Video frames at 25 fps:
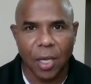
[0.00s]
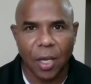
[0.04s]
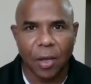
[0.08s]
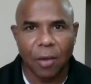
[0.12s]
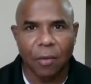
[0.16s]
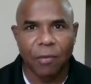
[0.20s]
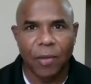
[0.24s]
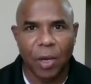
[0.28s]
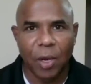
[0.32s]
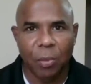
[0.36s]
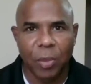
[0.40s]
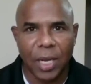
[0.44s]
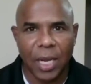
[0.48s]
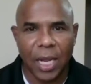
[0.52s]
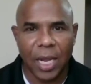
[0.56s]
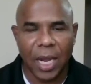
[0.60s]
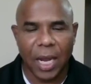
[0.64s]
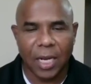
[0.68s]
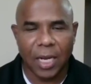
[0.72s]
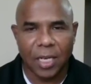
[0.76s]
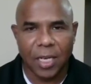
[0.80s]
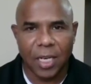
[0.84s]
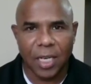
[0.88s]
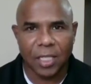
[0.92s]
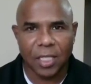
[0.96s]
will be
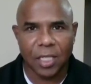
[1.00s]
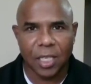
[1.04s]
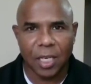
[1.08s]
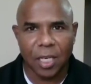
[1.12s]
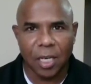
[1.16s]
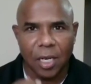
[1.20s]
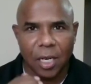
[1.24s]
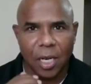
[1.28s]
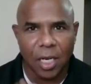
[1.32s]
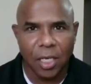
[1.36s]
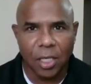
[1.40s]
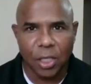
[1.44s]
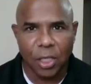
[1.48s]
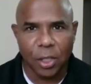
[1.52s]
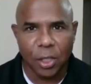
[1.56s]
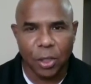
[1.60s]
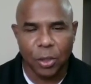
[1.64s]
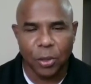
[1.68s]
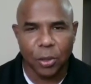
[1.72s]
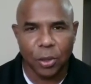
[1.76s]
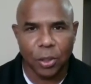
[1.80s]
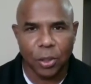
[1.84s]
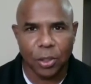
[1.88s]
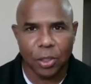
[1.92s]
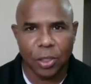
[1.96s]
addressed on a
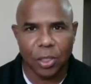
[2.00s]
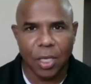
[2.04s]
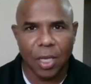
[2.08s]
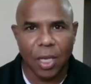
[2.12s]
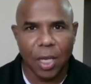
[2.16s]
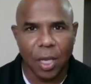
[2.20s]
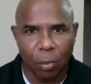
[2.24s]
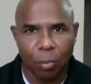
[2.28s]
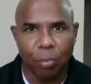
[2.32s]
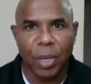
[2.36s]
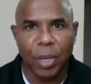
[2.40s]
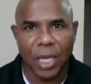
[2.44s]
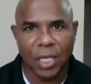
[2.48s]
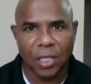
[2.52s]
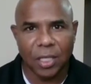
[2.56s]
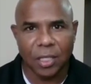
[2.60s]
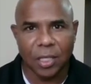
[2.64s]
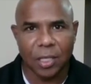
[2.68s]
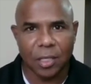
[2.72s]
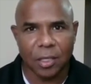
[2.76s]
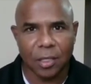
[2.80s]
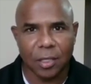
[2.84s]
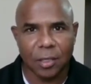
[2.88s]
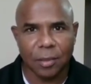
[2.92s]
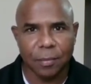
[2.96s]
continuous
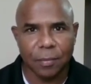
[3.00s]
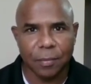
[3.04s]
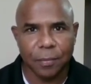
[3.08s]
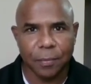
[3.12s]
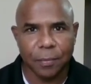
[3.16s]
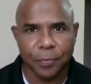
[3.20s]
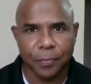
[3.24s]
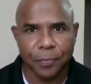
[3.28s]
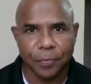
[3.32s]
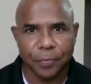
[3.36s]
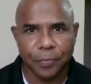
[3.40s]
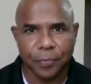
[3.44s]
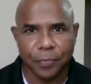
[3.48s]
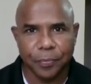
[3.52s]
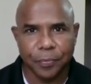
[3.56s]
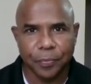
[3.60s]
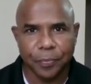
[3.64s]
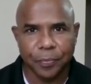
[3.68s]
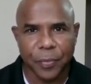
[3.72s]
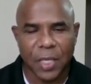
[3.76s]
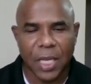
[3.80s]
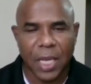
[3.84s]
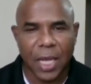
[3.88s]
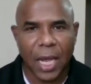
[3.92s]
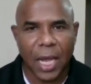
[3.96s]
basis.
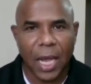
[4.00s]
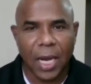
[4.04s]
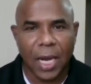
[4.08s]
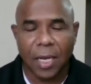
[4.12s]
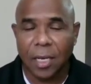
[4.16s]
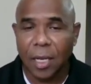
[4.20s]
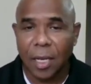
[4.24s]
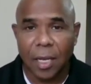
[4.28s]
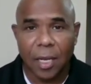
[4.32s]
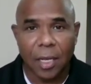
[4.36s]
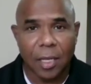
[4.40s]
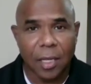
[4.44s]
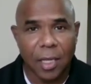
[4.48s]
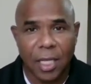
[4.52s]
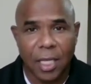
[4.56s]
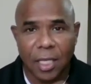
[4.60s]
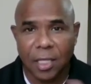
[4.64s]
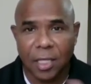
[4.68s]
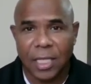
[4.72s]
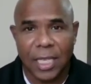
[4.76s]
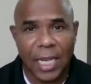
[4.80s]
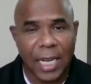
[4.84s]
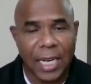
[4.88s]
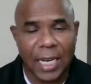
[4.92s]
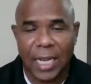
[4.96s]
And these
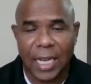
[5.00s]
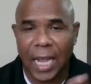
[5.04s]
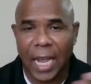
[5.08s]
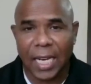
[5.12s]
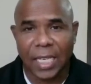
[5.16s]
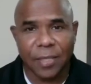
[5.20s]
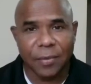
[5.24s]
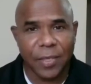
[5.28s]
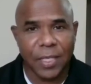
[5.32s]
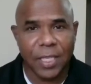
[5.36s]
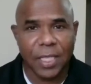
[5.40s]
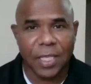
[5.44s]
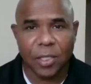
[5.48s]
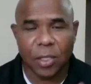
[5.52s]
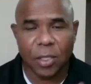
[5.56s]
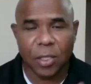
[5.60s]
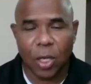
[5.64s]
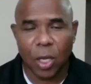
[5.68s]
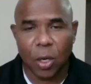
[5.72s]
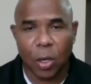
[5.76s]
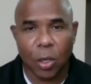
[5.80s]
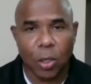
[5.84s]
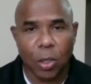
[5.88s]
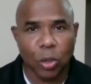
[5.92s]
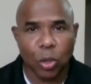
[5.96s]
daily activities
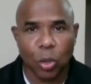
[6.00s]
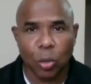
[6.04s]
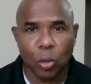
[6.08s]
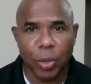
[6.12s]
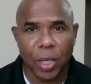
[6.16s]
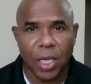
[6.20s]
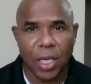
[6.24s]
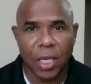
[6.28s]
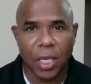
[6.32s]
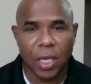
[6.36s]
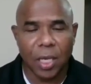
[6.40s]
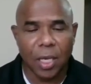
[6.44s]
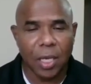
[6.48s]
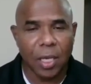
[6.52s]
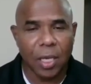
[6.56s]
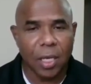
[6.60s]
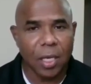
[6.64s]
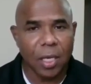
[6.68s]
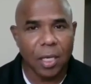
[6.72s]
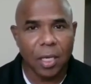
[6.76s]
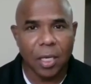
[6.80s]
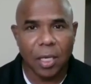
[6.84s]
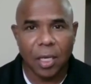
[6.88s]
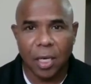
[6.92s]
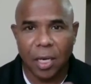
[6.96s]
can also be
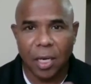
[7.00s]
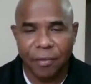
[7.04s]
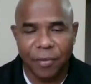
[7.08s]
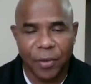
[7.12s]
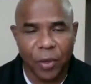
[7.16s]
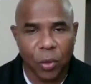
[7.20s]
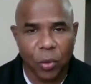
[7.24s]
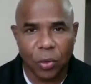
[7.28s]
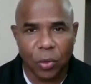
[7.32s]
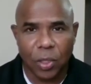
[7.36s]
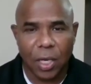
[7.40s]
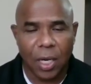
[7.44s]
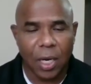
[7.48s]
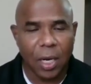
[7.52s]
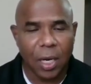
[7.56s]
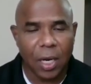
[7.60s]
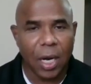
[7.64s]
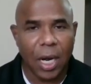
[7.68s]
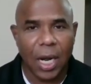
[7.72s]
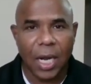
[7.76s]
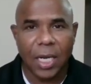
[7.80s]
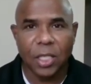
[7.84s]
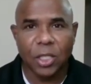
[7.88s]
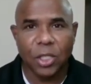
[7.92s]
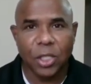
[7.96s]
reviewed
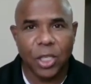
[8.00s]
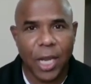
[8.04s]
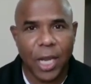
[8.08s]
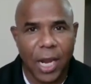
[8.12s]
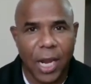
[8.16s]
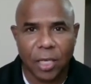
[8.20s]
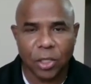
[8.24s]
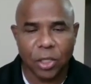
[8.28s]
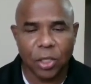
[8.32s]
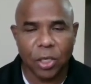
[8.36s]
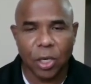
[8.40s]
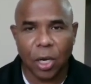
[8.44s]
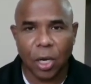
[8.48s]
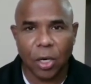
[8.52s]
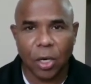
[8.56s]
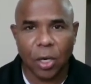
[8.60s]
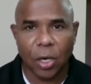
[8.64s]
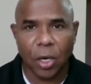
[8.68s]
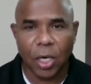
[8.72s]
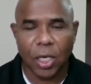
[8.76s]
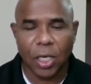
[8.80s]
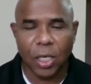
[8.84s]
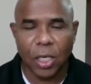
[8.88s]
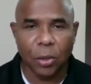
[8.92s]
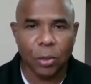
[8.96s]
and changed
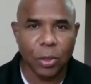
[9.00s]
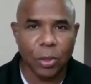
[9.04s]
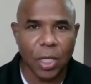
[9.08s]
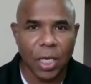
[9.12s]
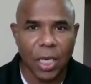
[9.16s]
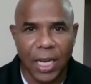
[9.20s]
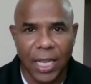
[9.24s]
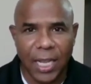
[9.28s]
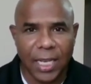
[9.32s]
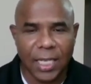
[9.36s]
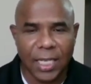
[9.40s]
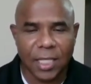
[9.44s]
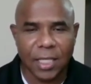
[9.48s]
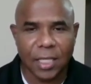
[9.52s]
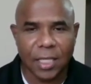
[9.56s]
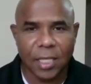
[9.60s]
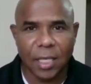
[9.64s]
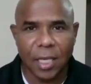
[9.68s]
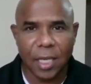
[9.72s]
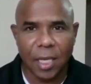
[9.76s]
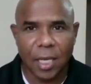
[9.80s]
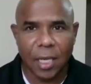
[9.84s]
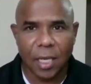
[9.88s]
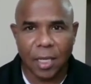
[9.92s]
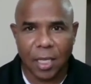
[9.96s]
according to the needs
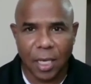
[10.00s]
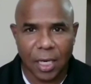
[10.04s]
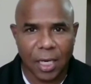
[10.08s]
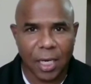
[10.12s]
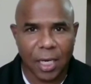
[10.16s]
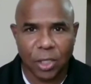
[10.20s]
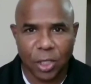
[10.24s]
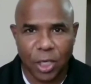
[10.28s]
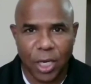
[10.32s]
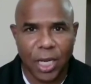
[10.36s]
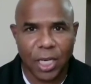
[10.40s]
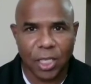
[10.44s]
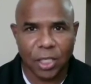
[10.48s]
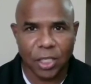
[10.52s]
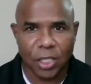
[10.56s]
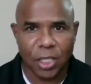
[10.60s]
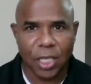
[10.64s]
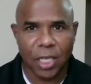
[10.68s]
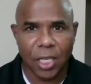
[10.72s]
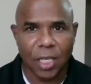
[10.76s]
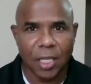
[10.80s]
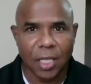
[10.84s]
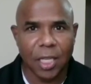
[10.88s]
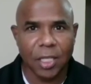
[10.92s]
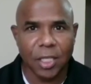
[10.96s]
that are
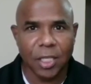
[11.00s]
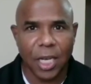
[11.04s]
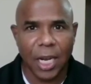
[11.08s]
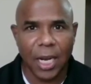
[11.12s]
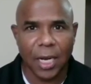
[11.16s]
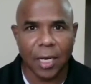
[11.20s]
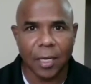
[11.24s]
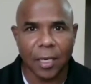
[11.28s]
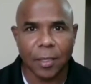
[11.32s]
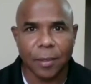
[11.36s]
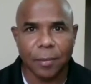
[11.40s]
changing in the child.